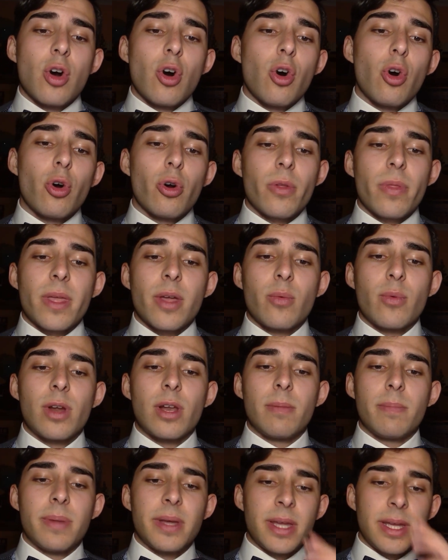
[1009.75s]
or they
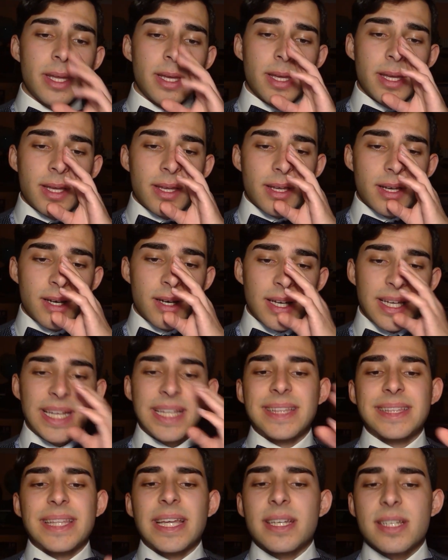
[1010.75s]
will be
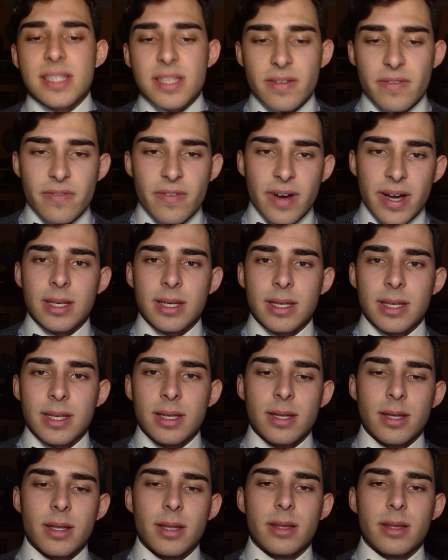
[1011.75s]
intensifying